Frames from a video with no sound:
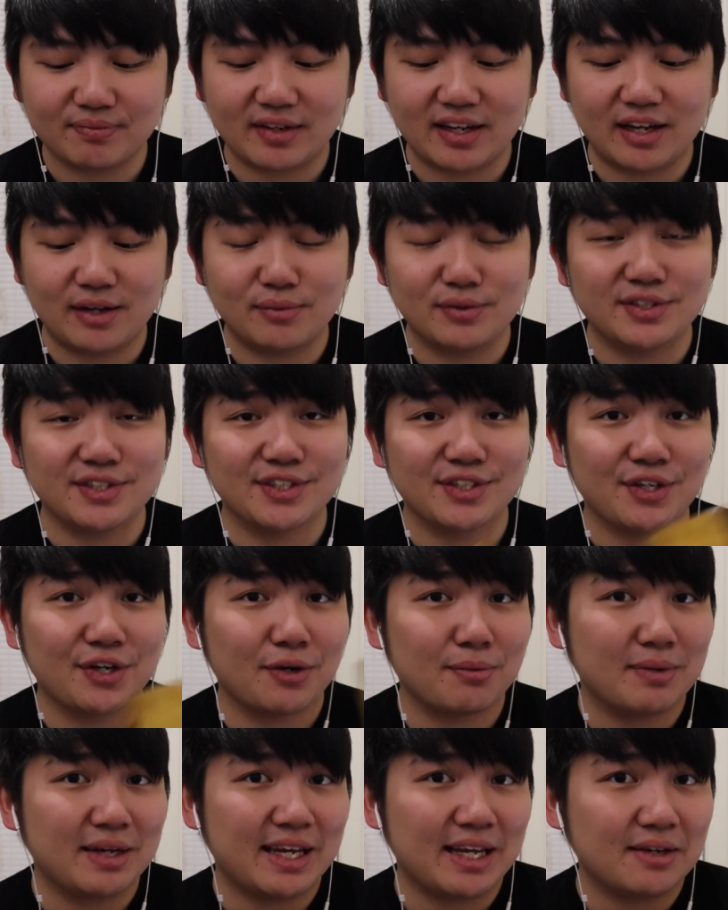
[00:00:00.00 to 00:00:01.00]
I would
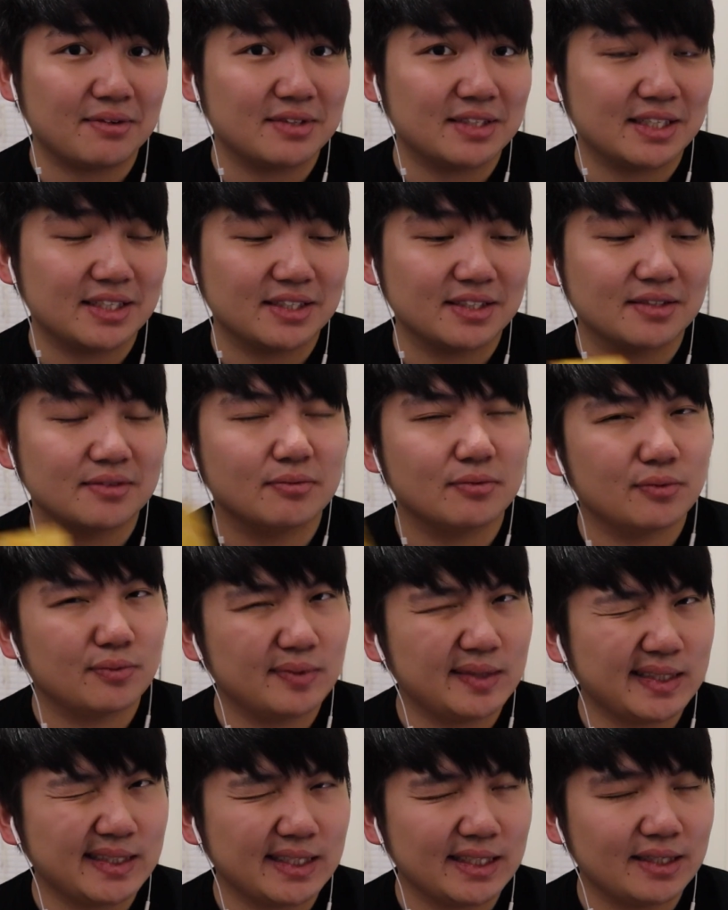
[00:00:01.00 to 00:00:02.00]
discard my countess.
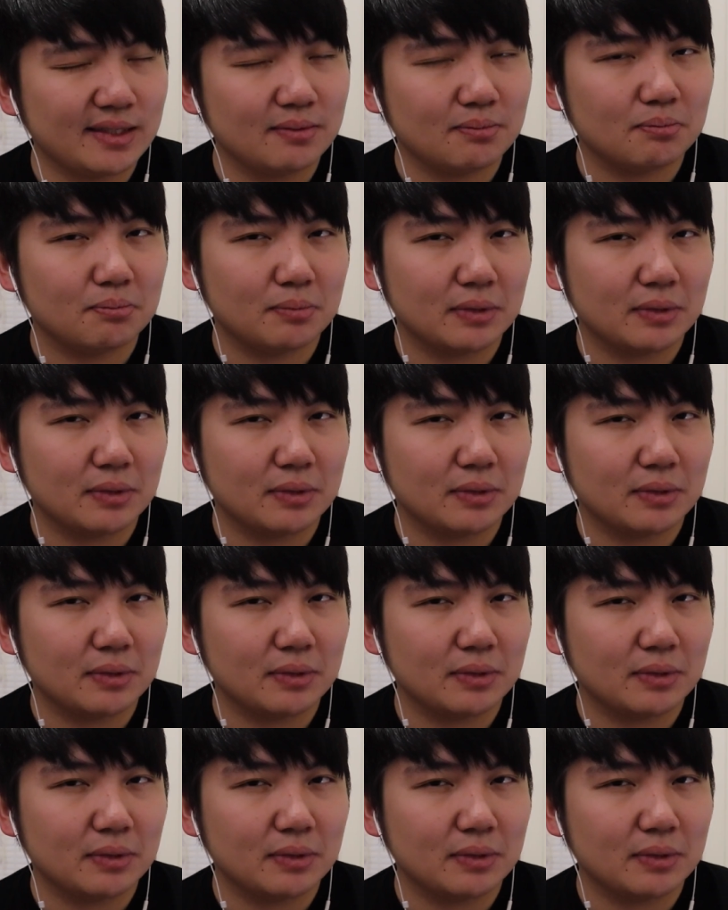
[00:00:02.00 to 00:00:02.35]
Risky,